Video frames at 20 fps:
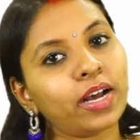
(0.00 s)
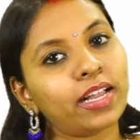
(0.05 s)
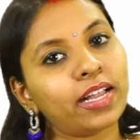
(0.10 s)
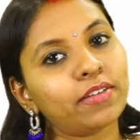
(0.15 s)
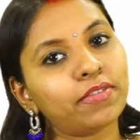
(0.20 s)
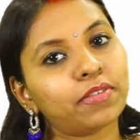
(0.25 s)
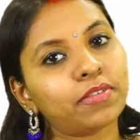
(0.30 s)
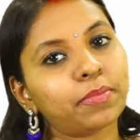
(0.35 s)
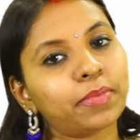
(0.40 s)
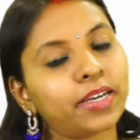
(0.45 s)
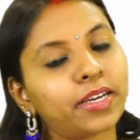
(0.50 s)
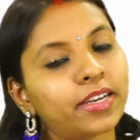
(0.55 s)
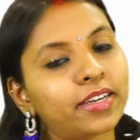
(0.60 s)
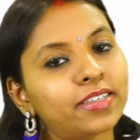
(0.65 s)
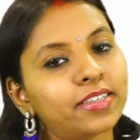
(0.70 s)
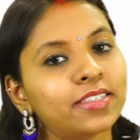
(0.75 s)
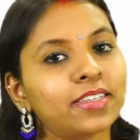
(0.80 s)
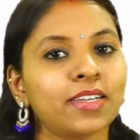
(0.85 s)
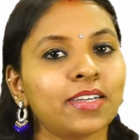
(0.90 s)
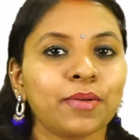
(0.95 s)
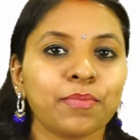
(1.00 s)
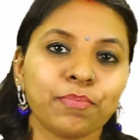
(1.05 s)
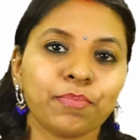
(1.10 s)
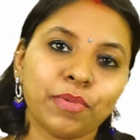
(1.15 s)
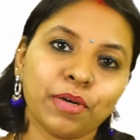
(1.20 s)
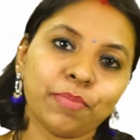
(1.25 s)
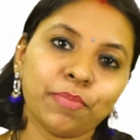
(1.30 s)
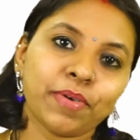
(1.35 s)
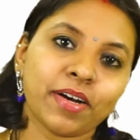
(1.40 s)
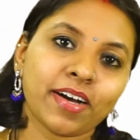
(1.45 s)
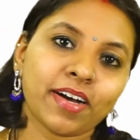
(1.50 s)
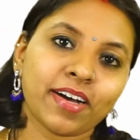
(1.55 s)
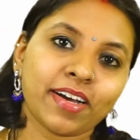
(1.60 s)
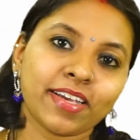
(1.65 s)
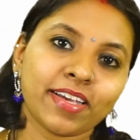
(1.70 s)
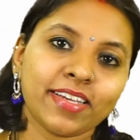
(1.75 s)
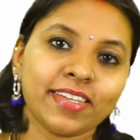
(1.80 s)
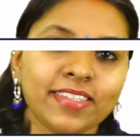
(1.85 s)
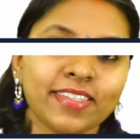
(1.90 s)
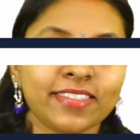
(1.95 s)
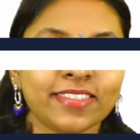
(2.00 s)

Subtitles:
alphabet. Bye-bye.